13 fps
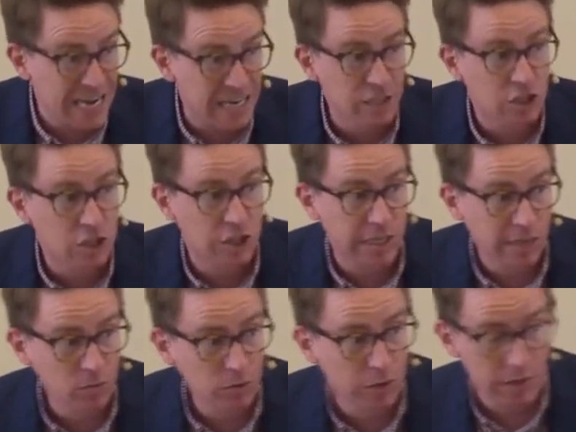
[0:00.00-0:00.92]
Achan
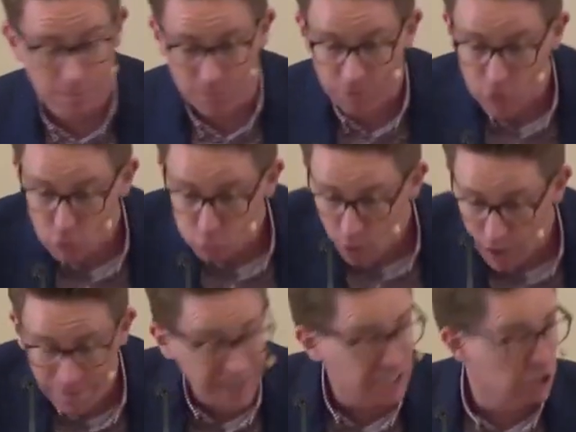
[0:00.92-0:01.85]
steals it in verse
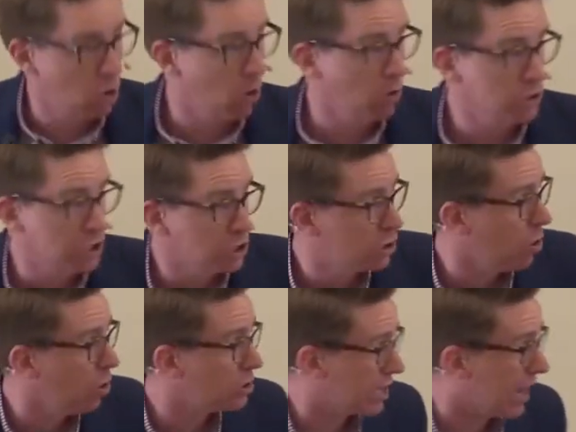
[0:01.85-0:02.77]
1. This causes
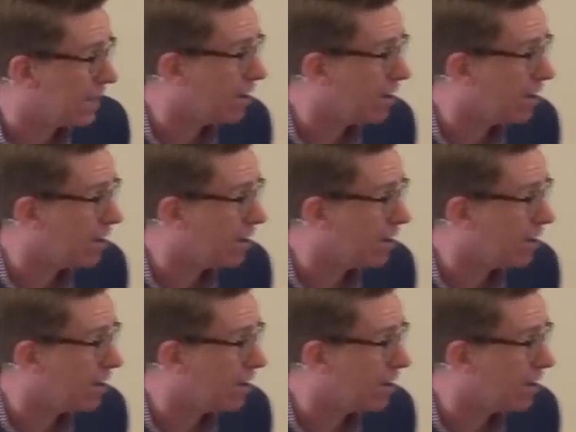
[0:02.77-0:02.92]
God's